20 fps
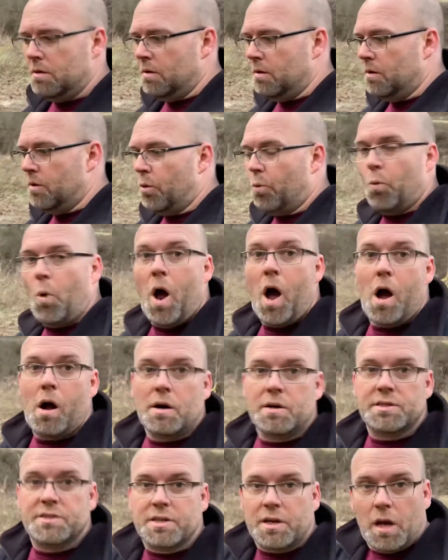
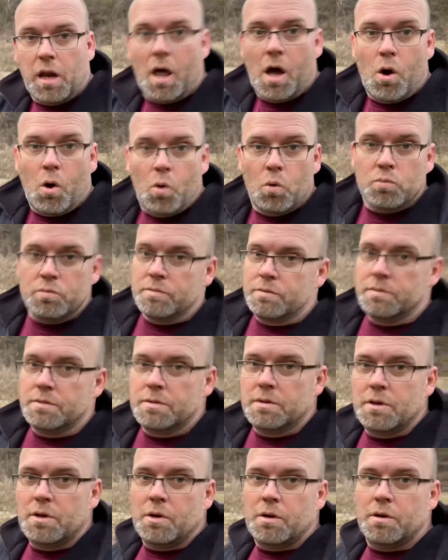Rocks clone
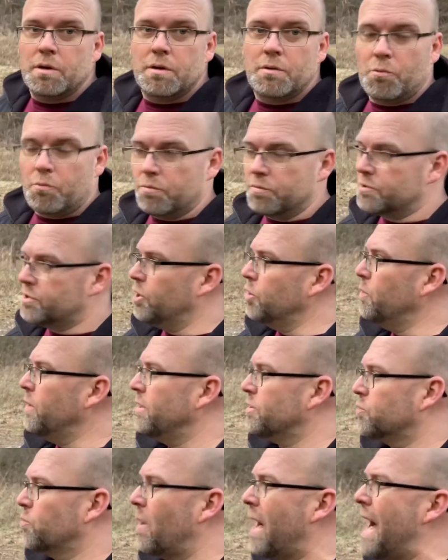
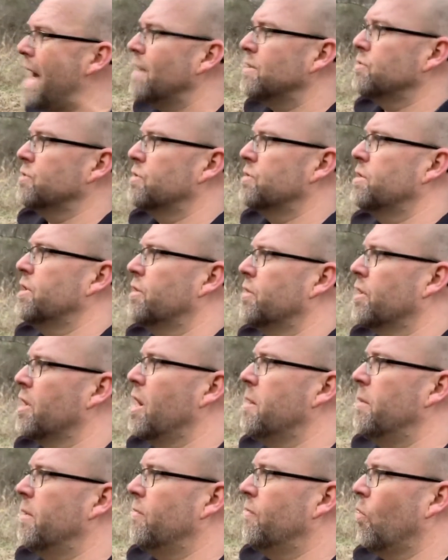2-inch risers that are
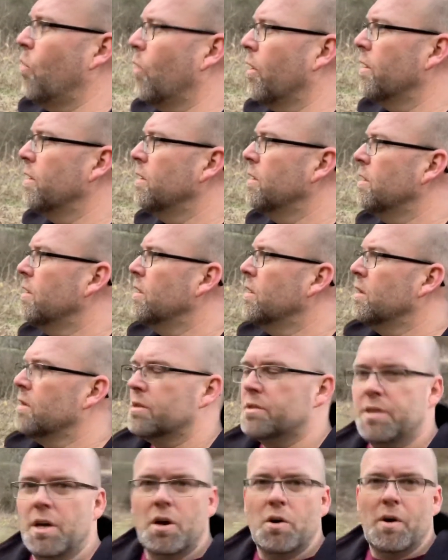coming for it.
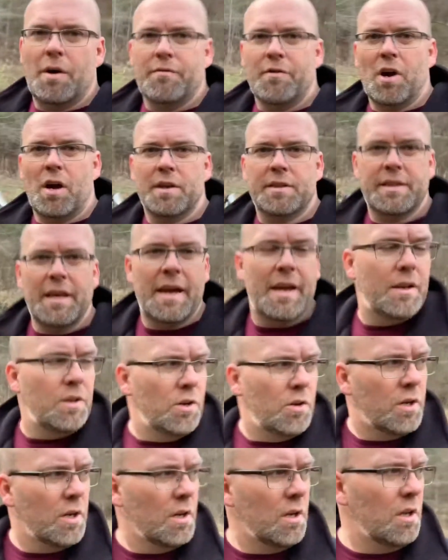So I've got that, and
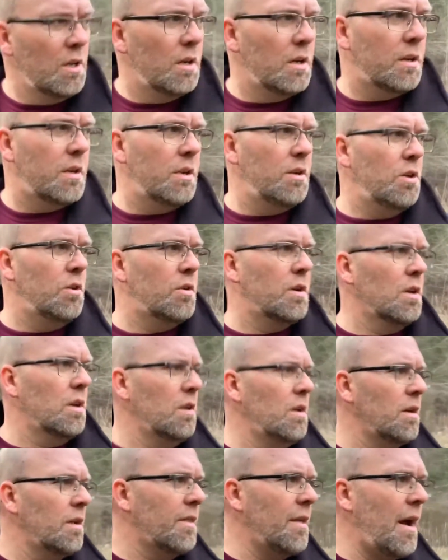you can
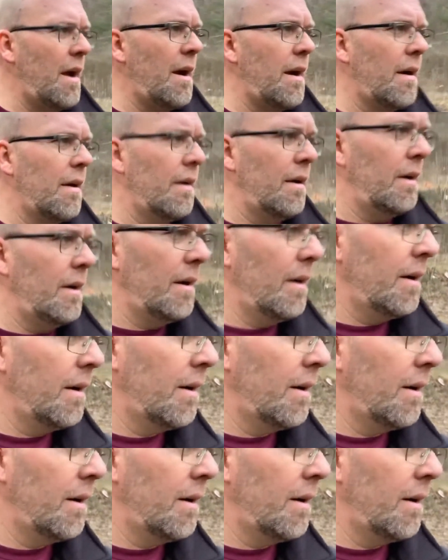look there